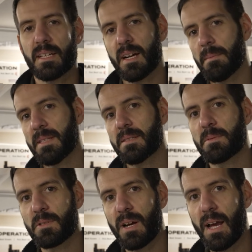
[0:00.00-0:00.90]
comment,
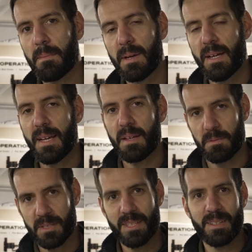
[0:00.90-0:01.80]
subscribe, and
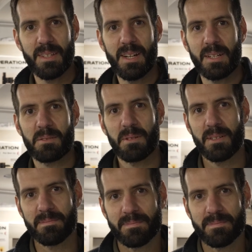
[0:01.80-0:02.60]
we'll see you in the next one.